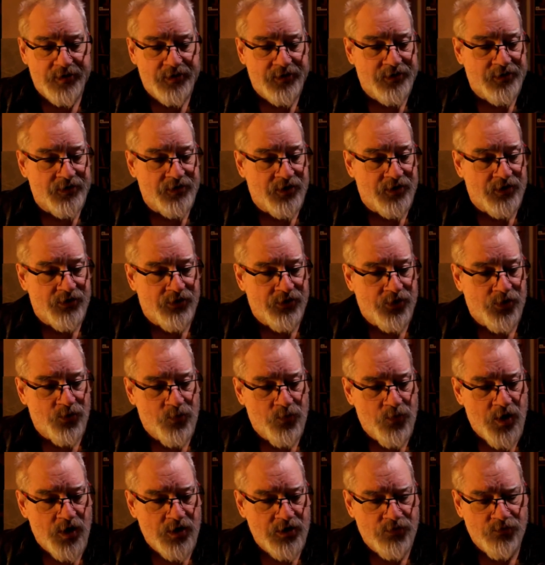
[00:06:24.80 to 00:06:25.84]
You
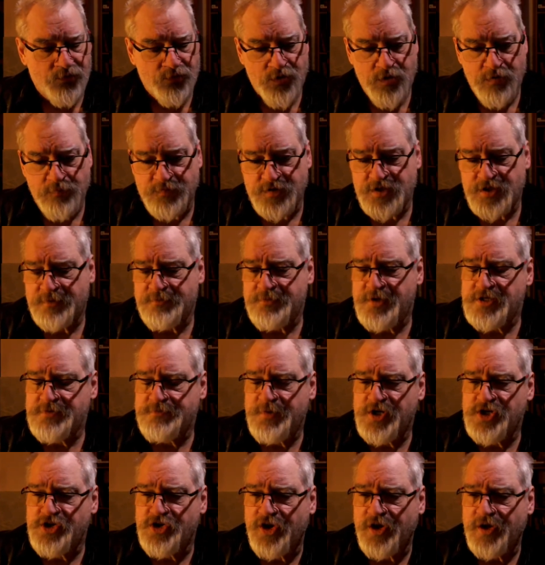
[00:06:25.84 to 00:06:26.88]
walk in a room, somebody's
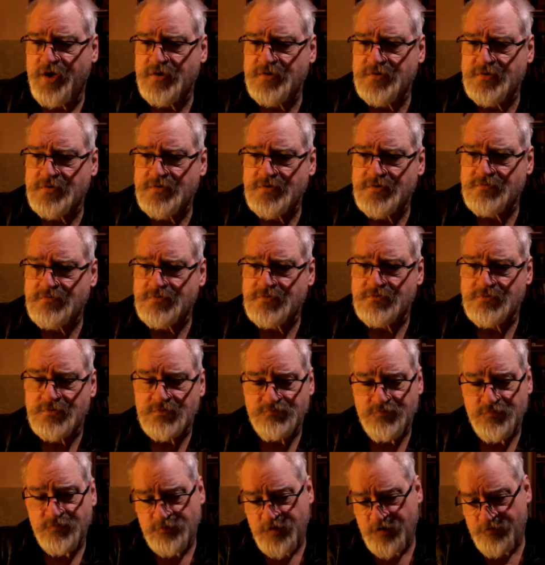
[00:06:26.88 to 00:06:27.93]
bitchy.
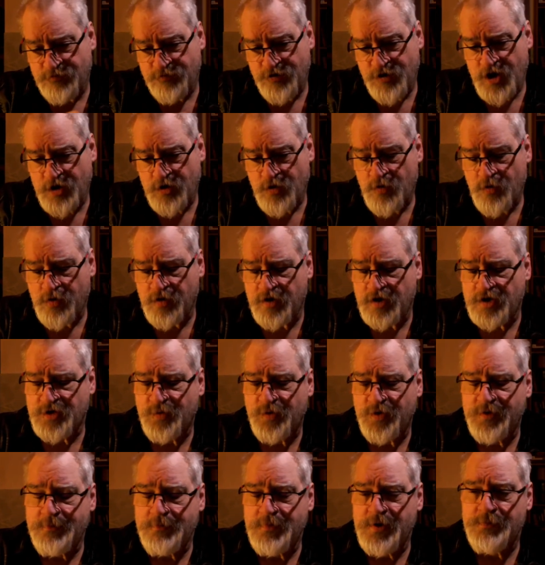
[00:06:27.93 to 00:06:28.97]
In the far corner,
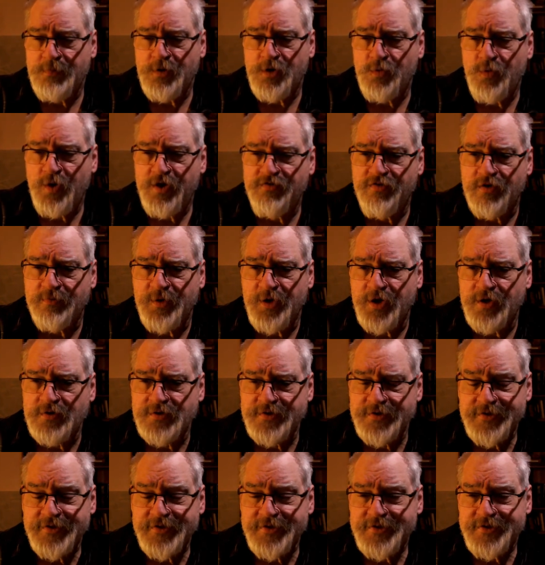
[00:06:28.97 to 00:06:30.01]
20 people away from you.
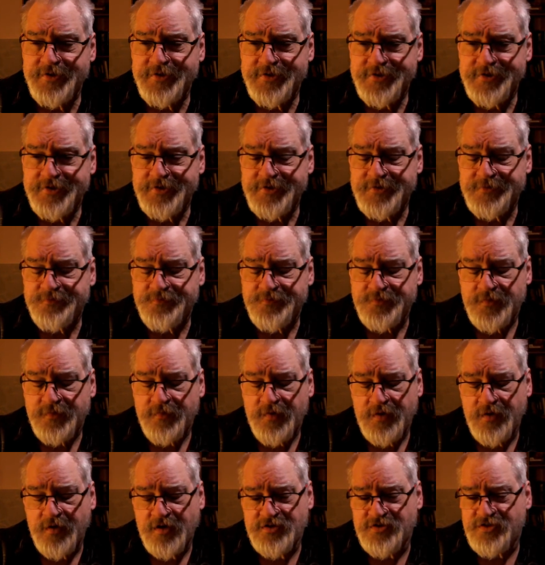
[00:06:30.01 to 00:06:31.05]

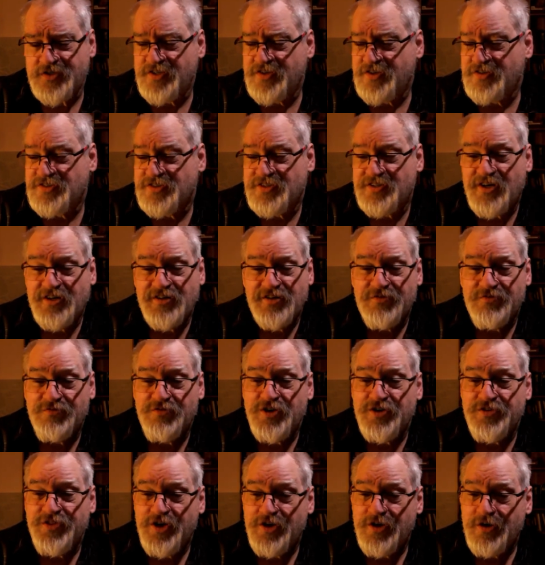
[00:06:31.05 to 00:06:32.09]
And all of a sudden you're starting to
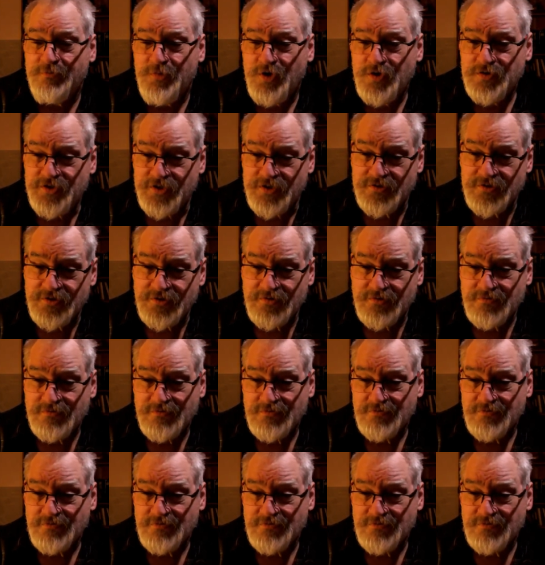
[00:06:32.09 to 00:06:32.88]
feel their emotions.